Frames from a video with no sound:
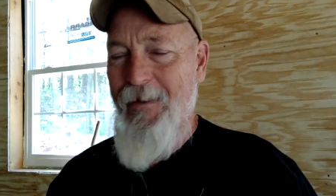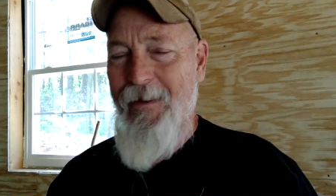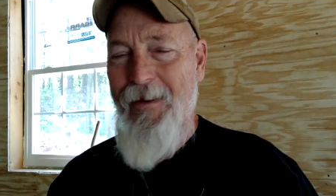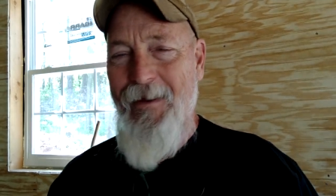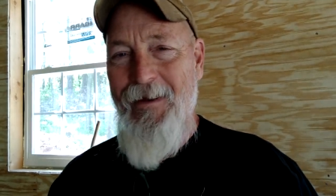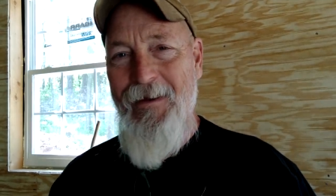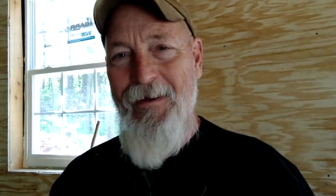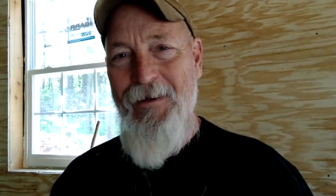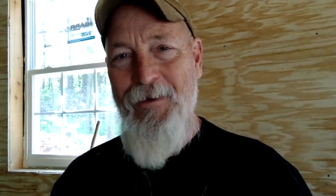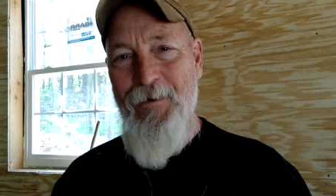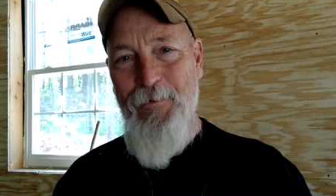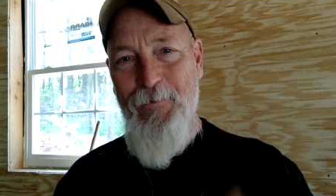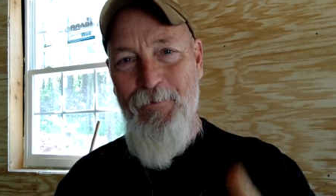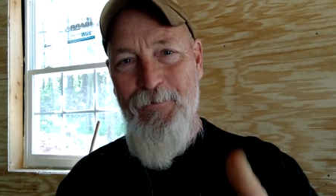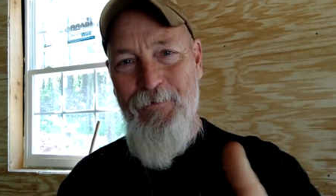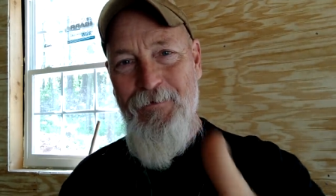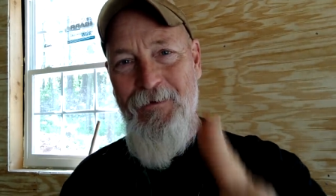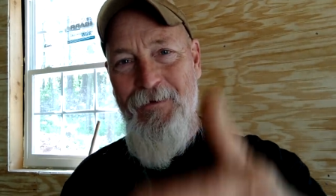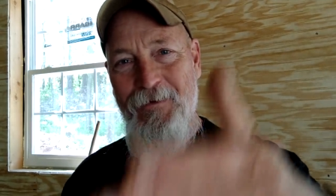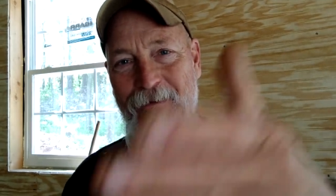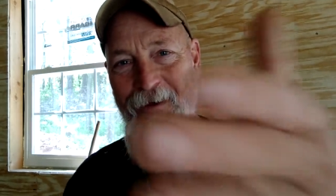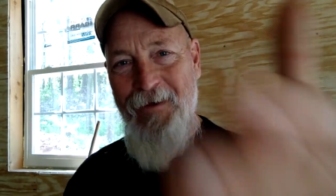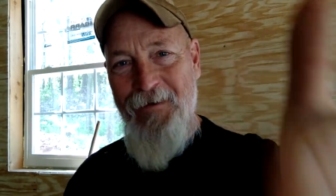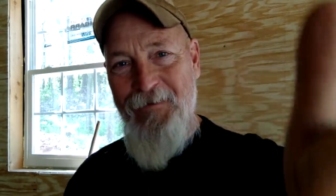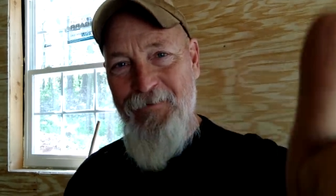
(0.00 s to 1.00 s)
that goes,
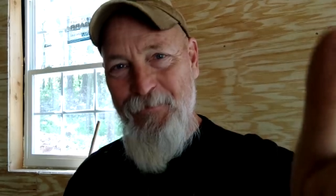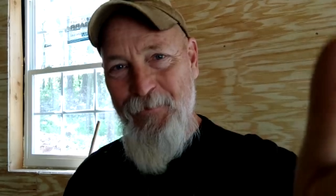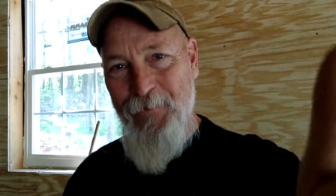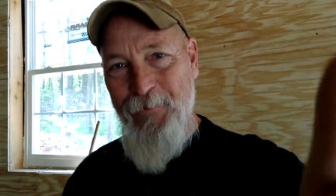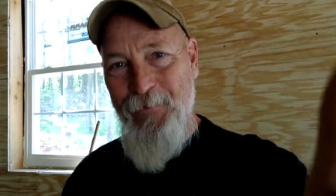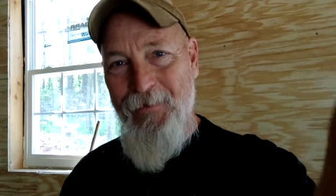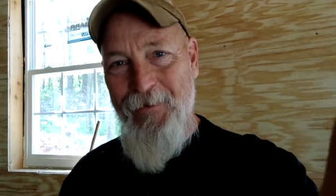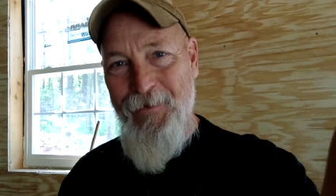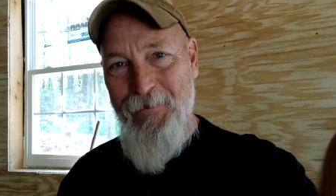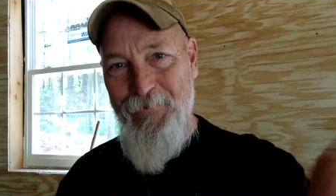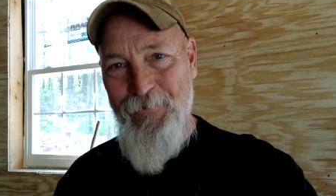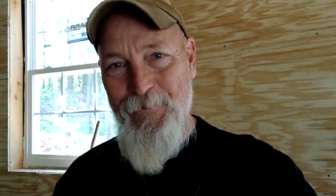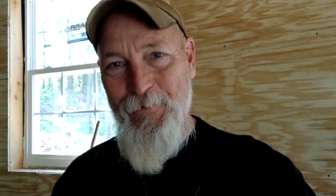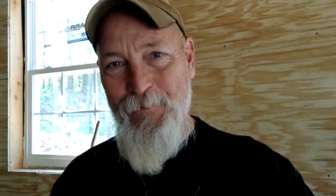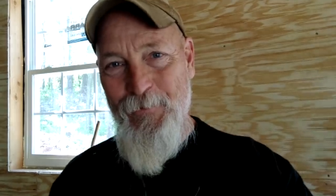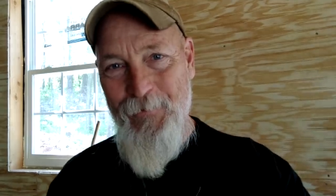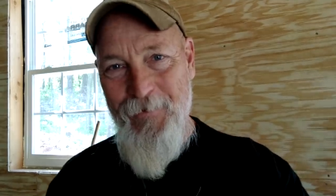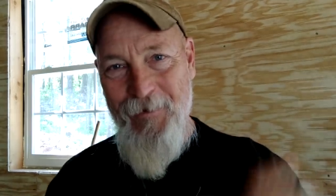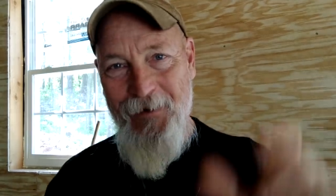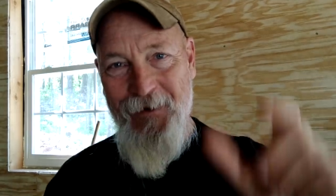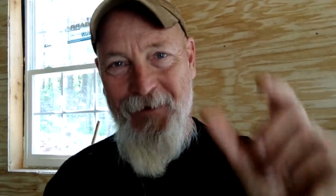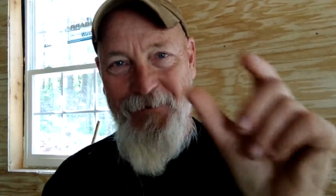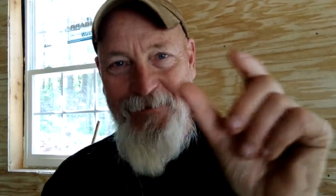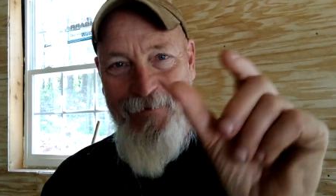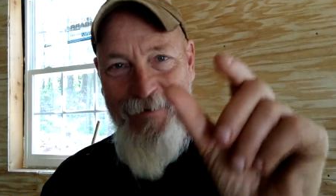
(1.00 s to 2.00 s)
you guys know that joke,
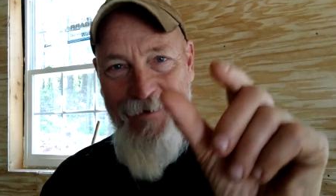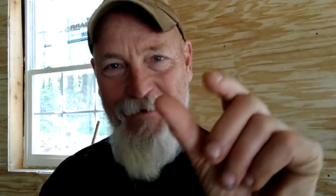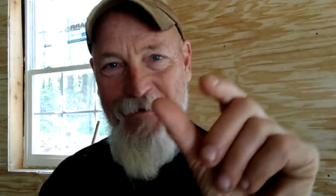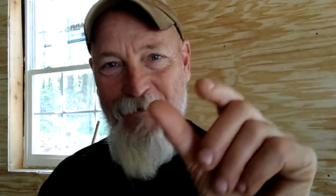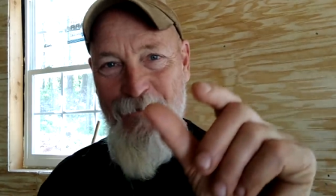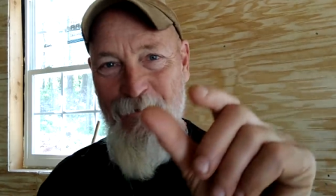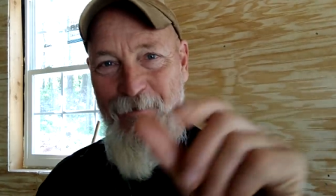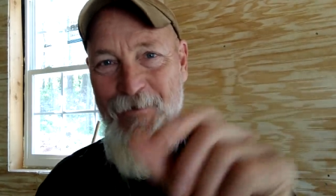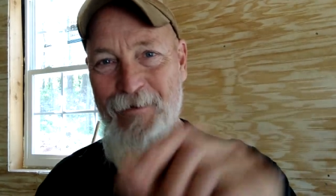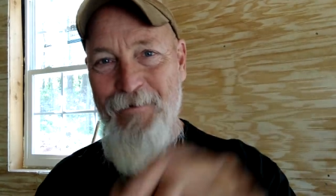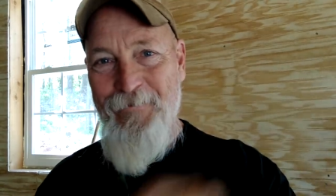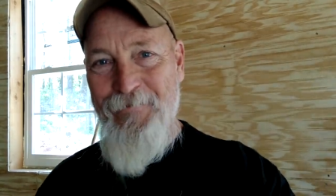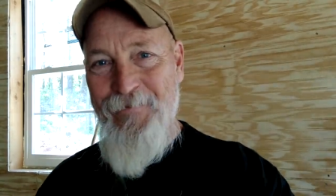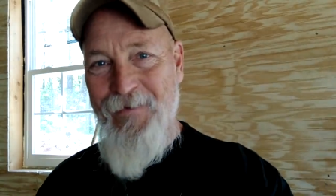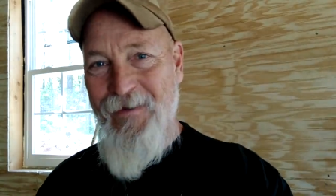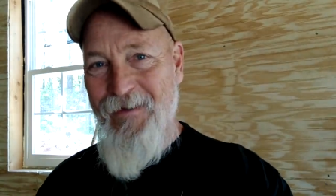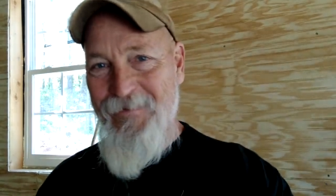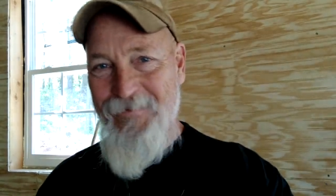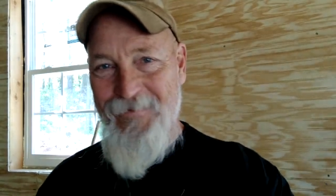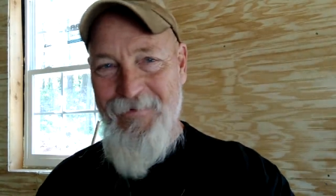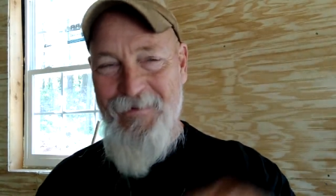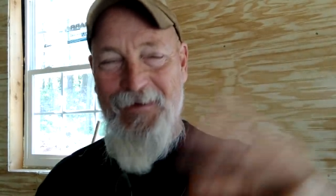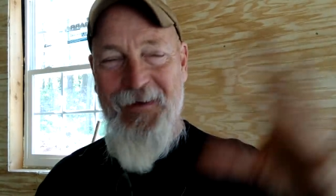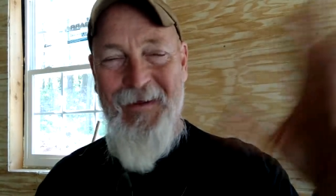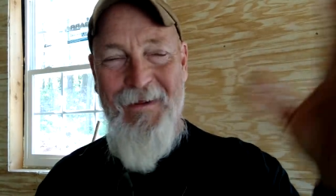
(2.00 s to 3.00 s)
right? I'll tell it really
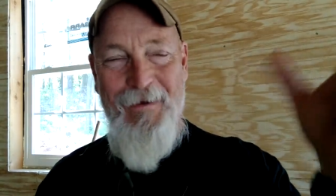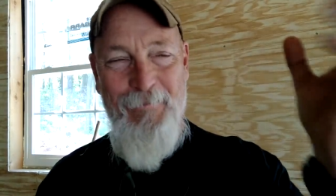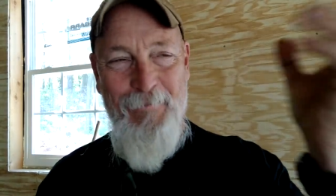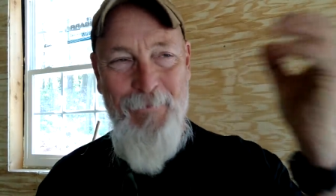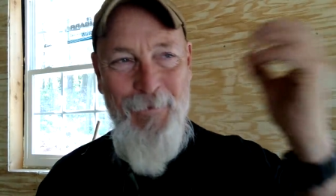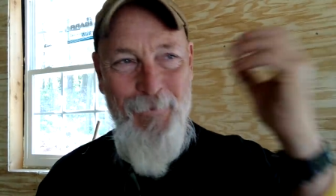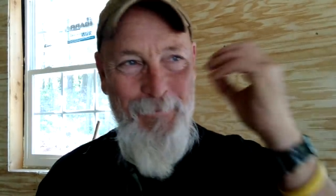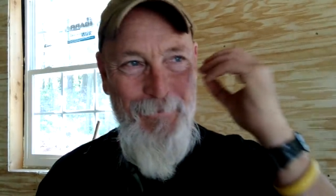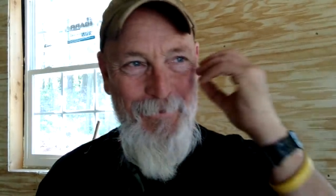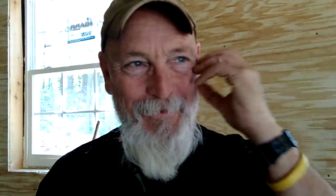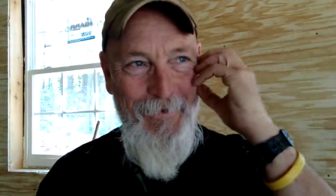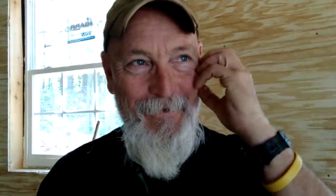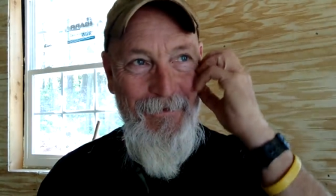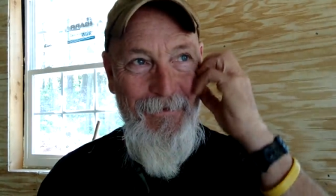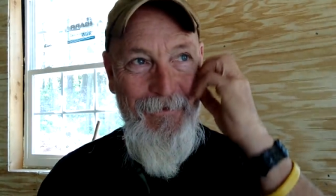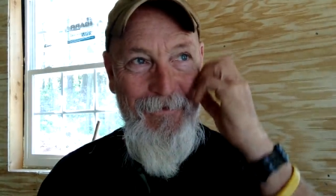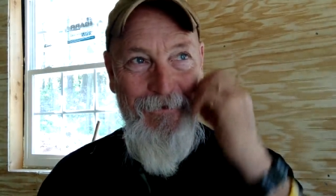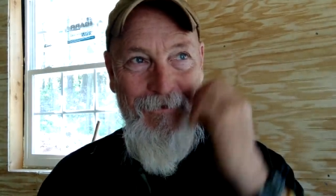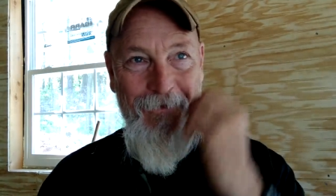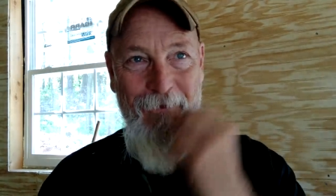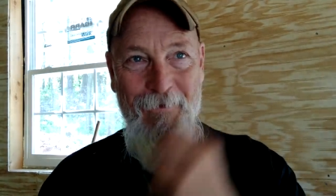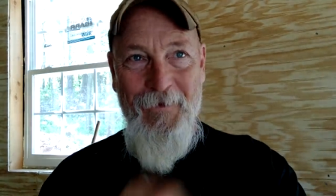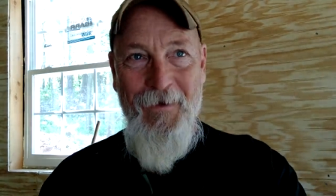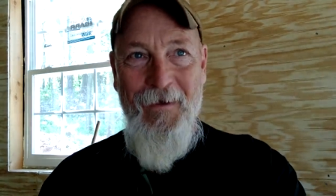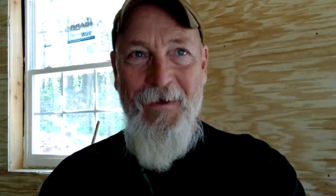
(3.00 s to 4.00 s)
fast. A lot of people know the
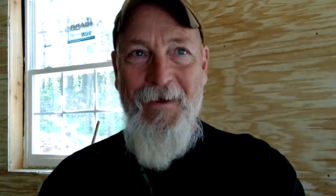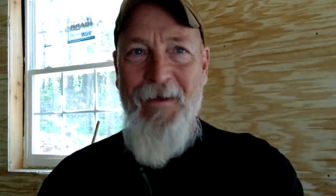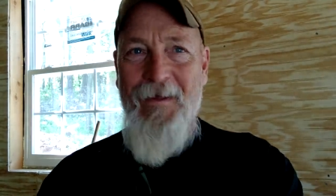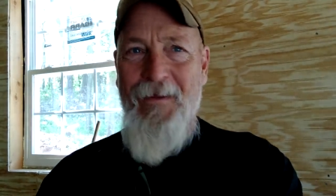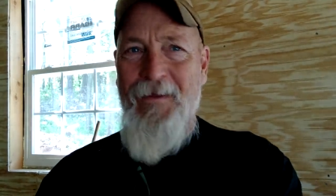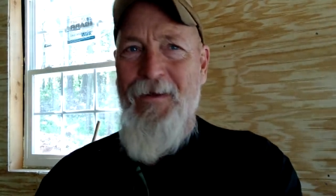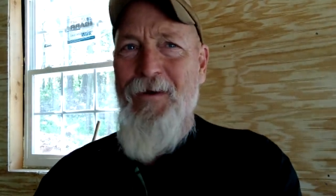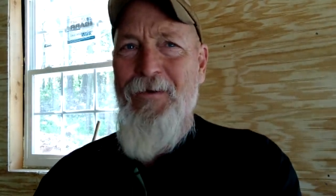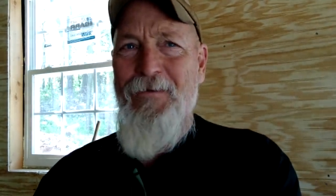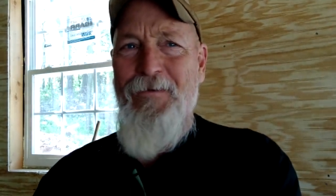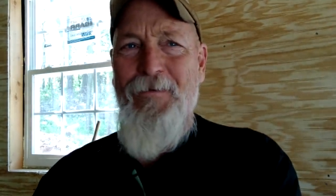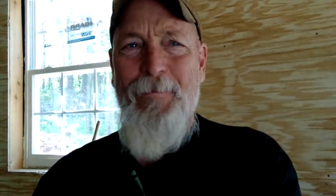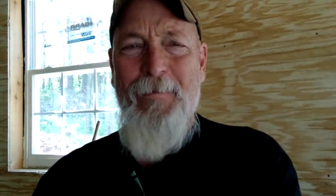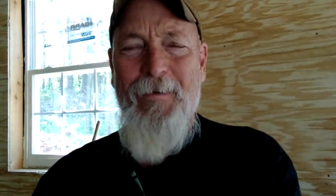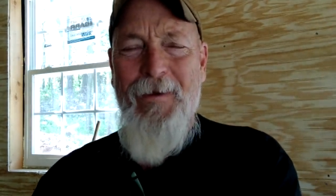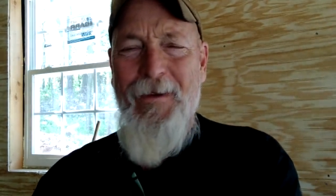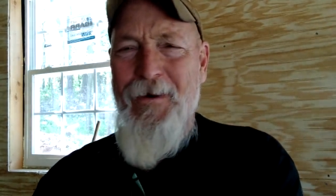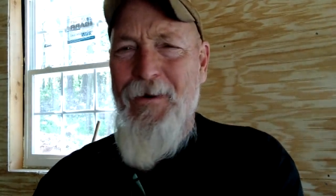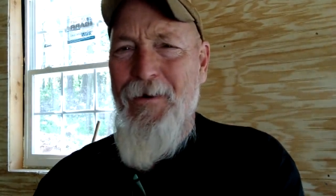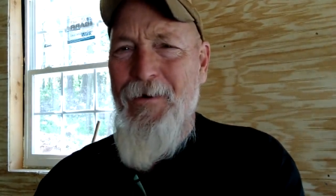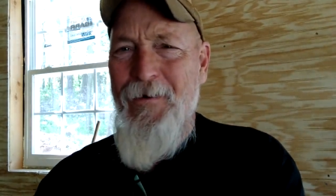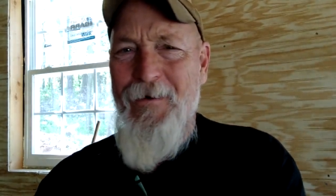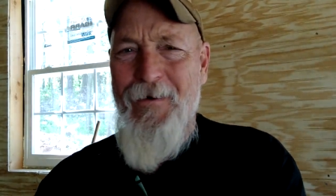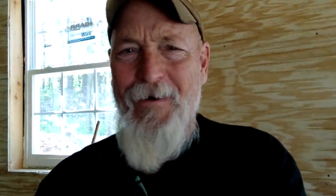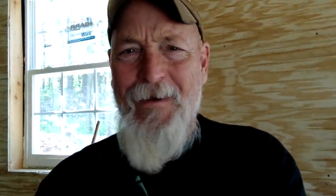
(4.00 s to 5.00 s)
joke. There's a big
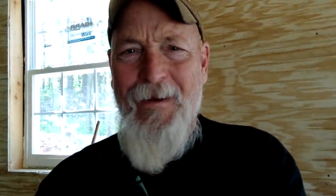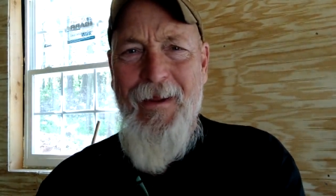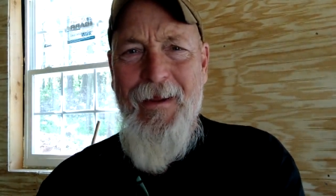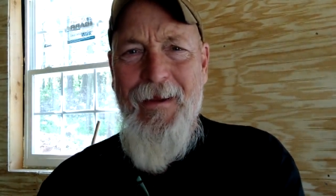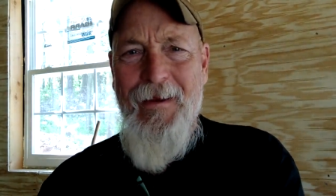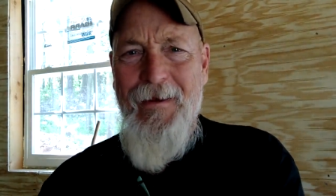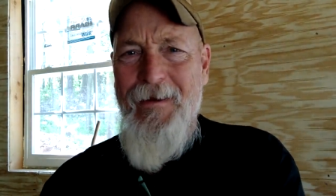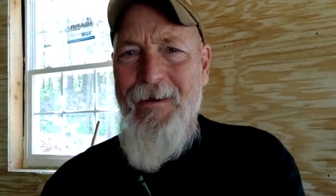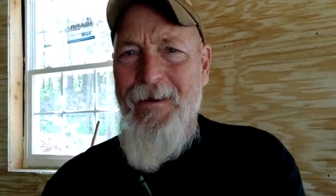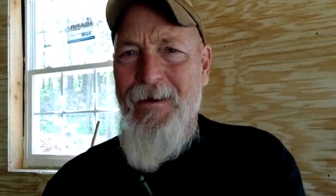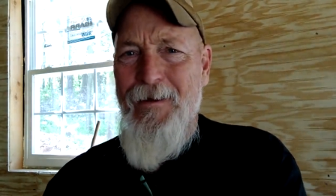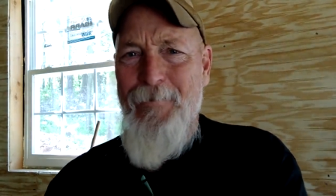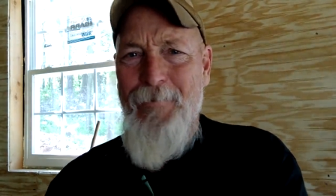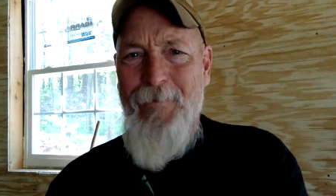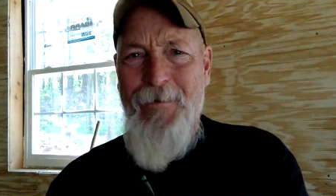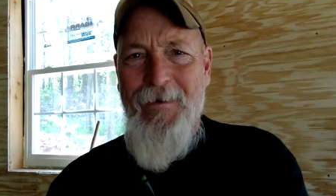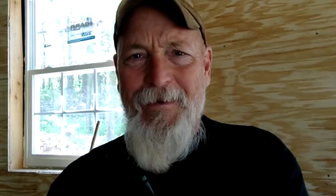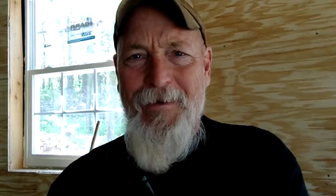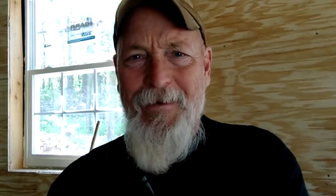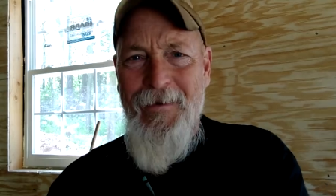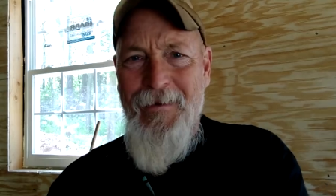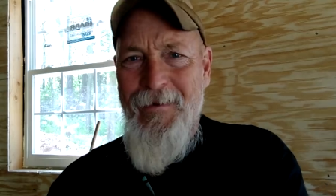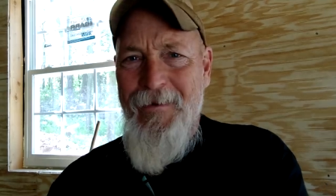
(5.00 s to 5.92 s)
hurricane coming.